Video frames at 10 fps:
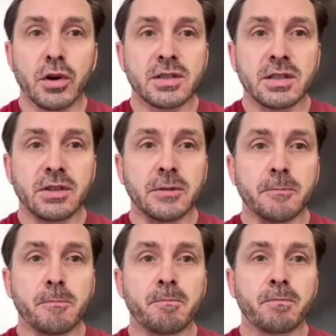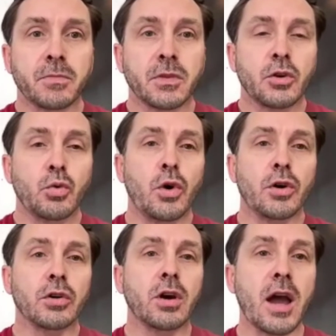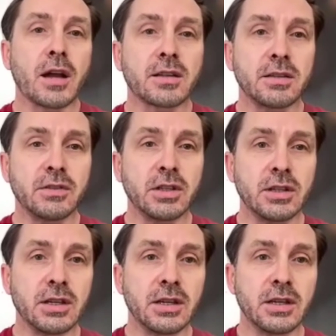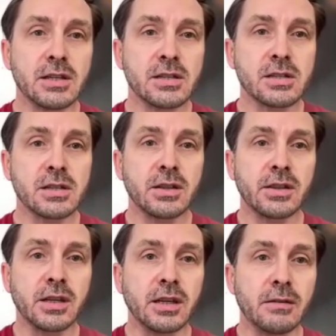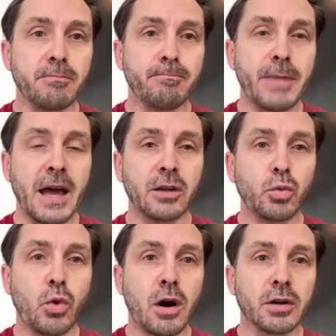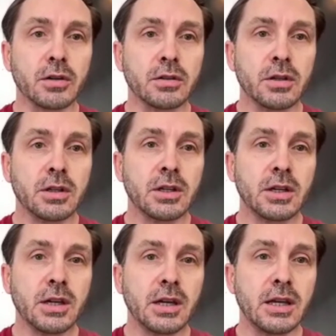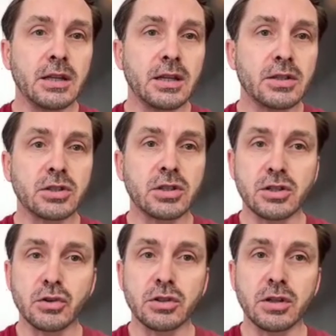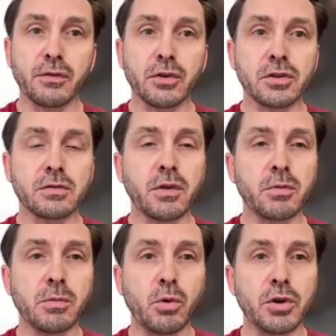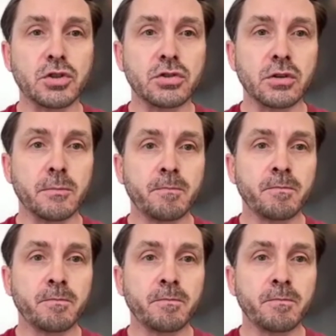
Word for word: activity? Water activity is the bound water, and it's, there's a difference from the moisture.